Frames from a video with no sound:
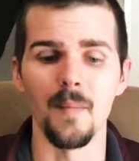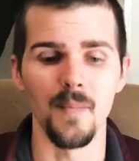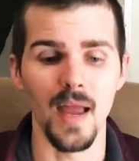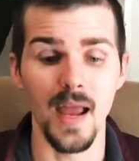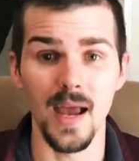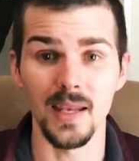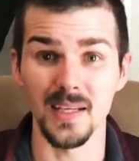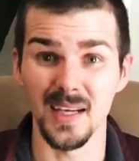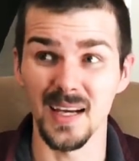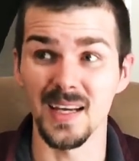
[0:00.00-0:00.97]
And
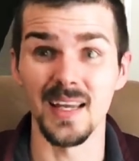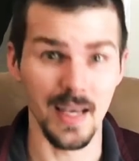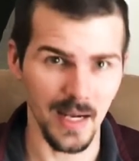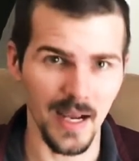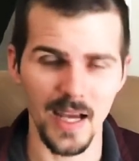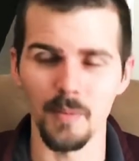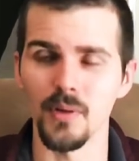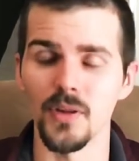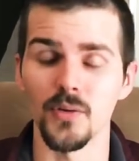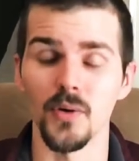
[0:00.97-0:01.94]
again, I had to
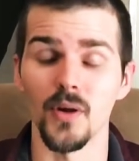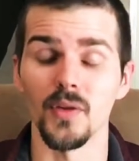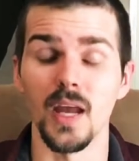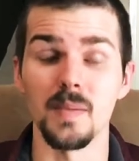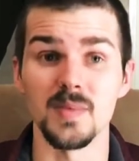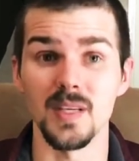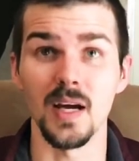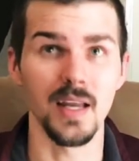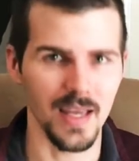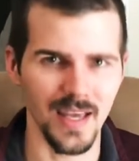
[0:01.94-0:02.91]
play through all the games
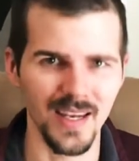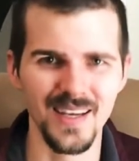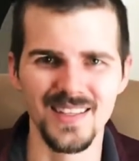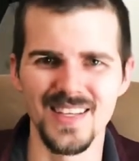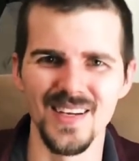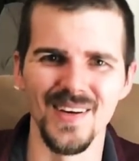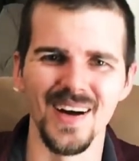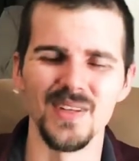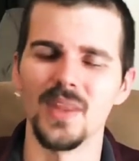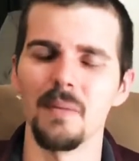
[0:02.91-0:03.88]
again to do that,